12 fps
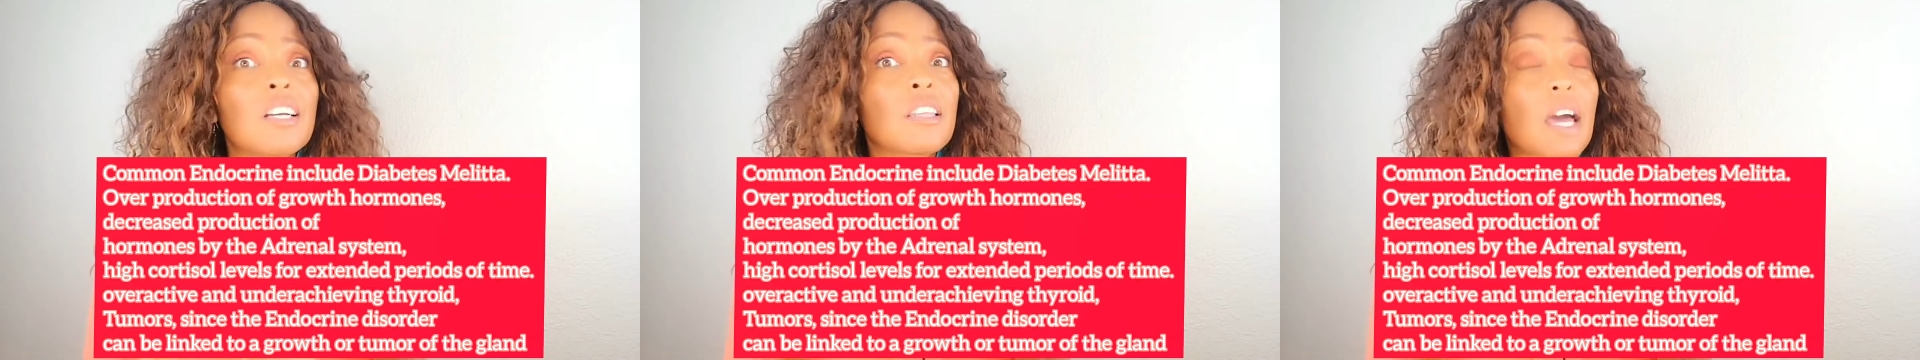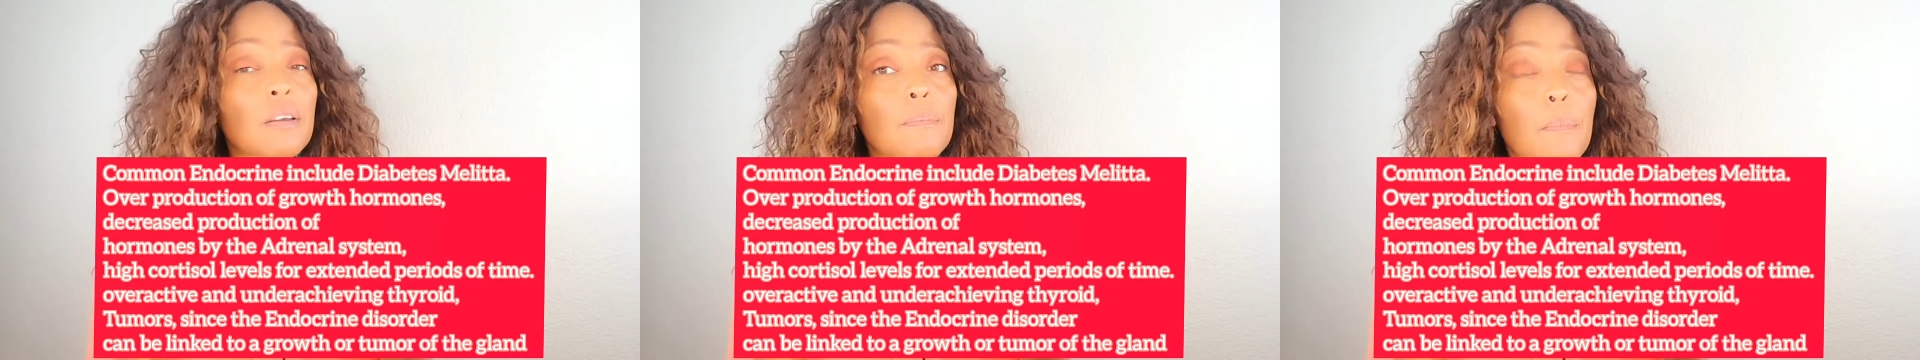a
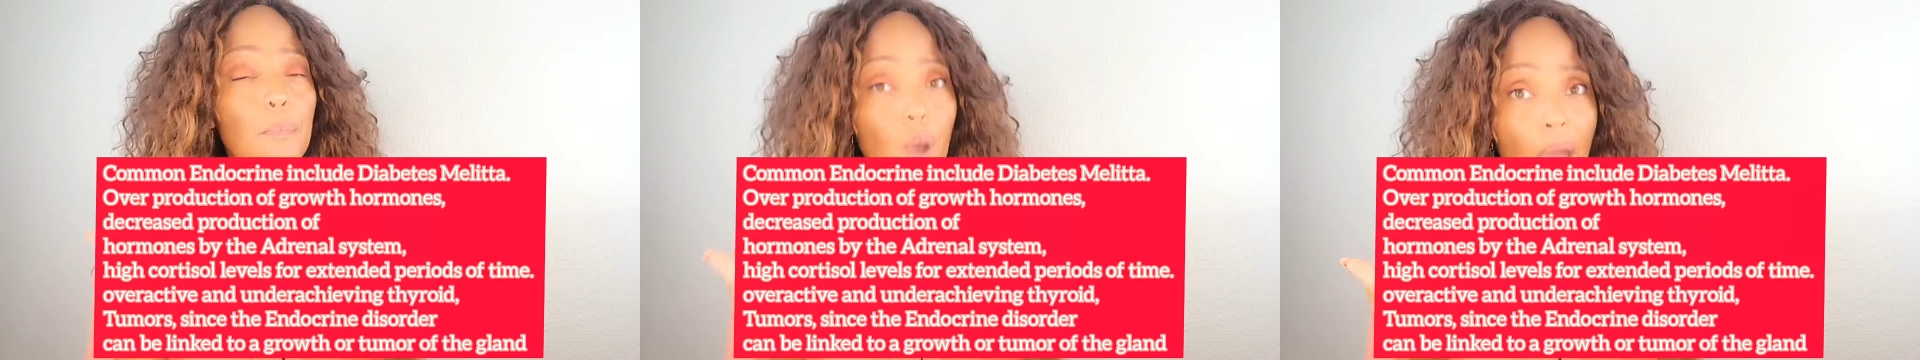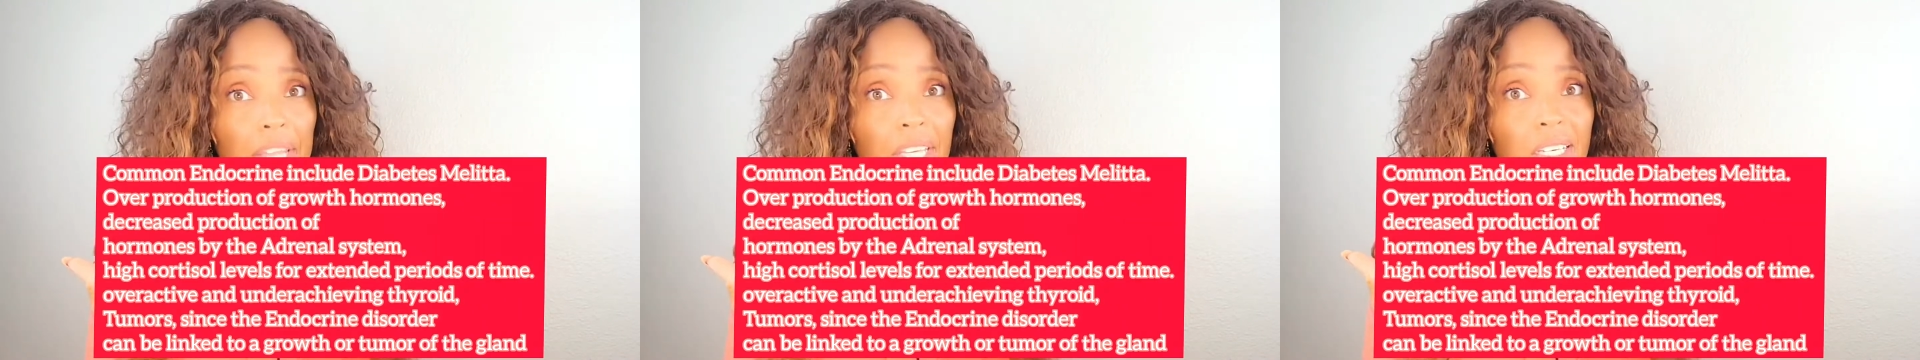lot of
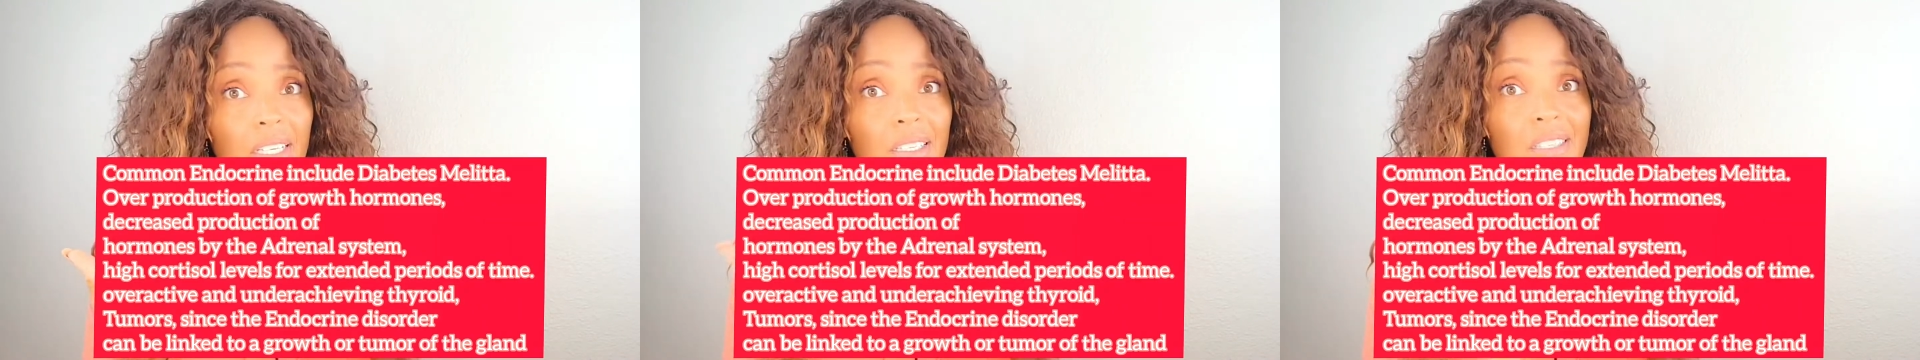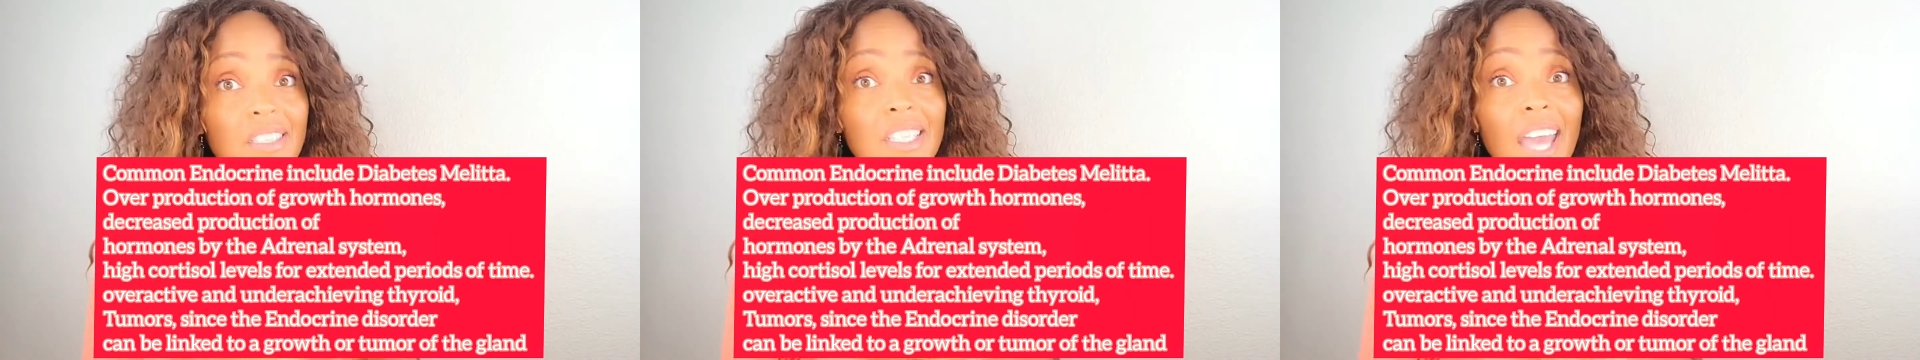
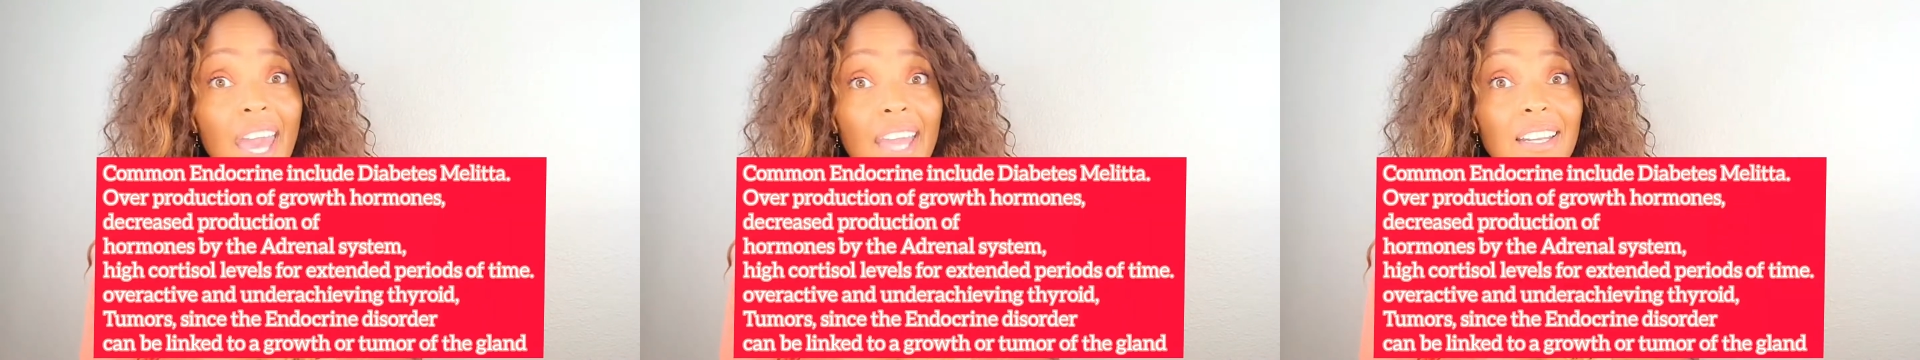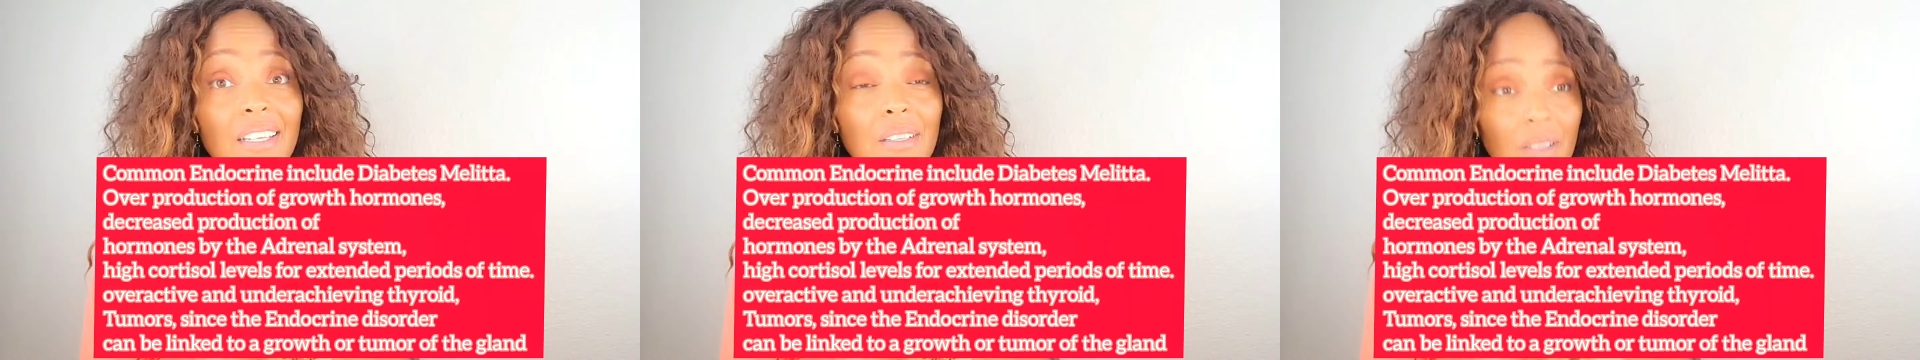products
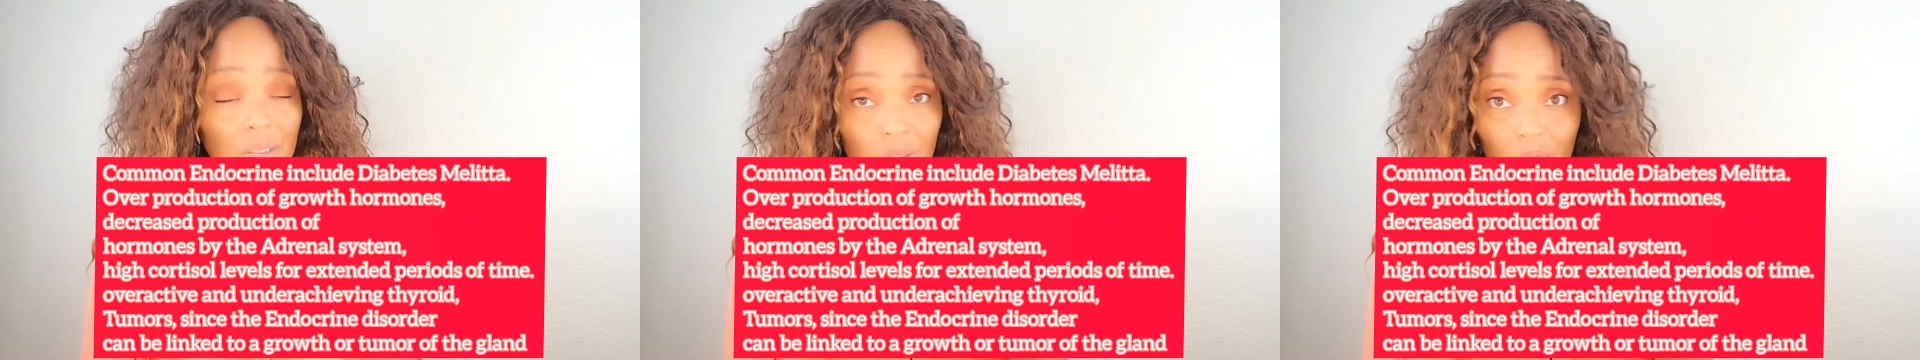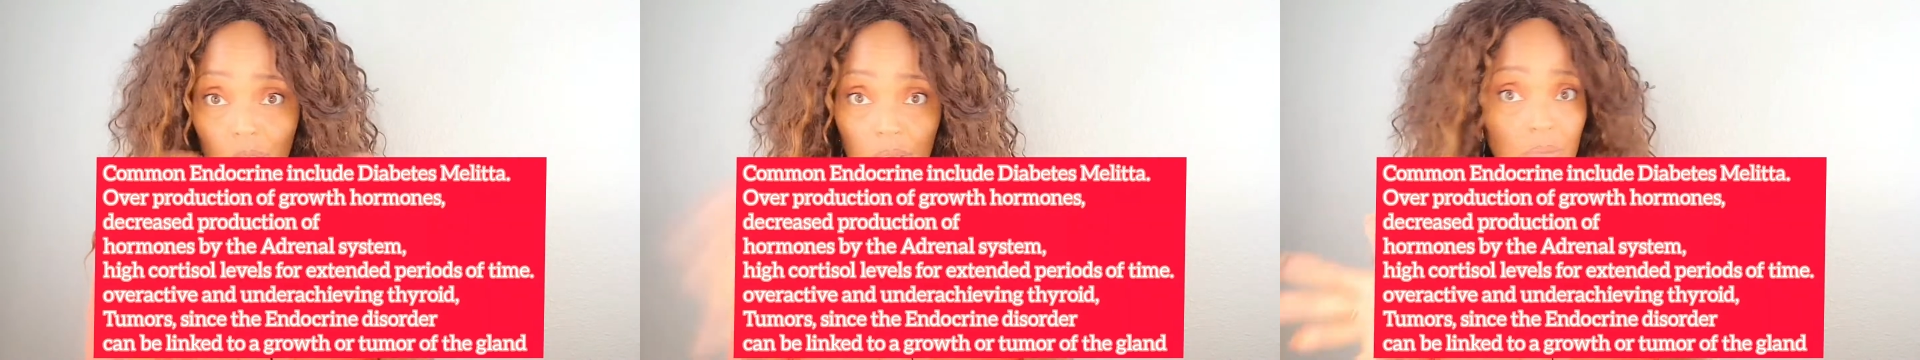that
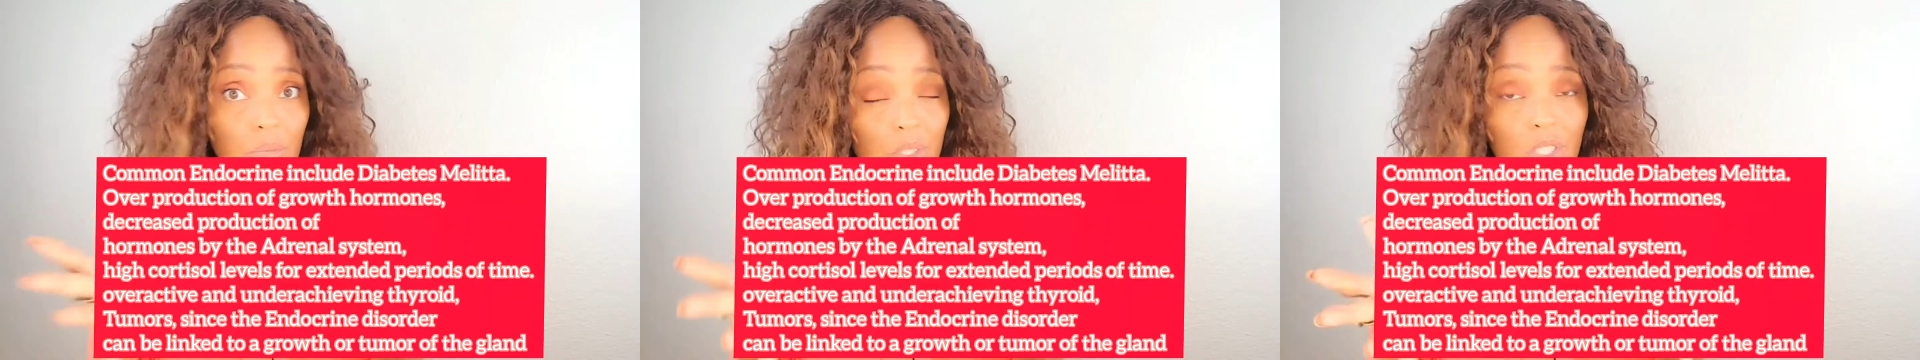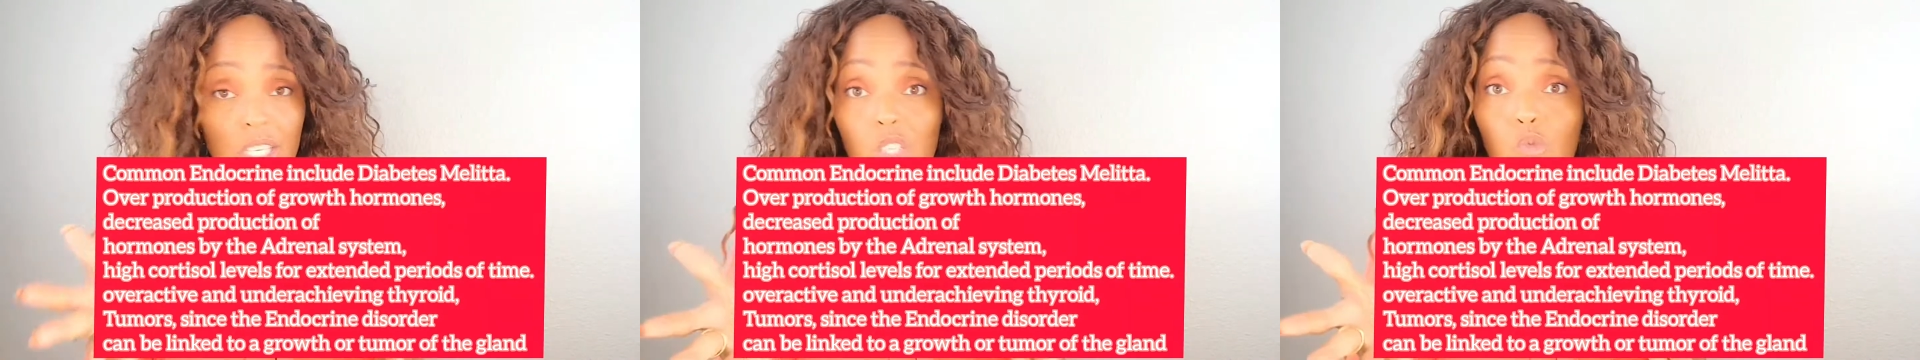
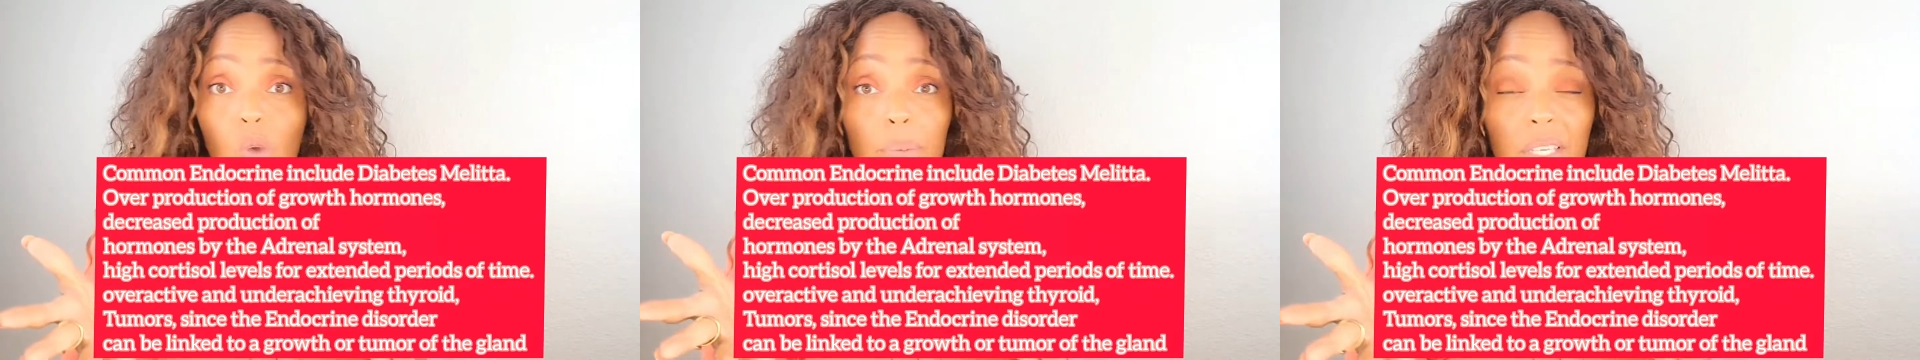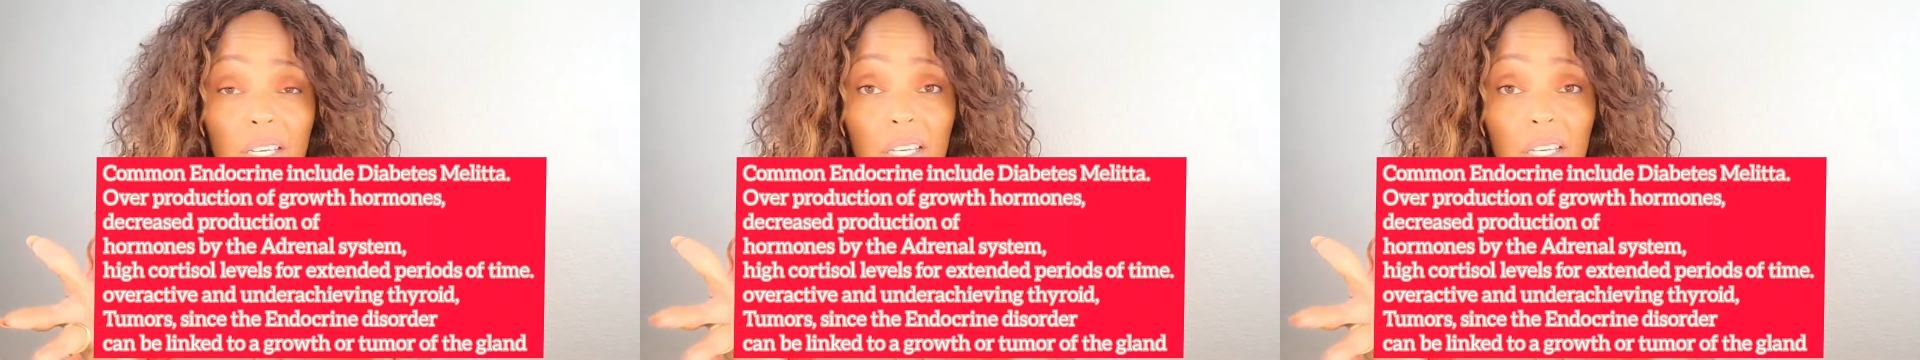disrupt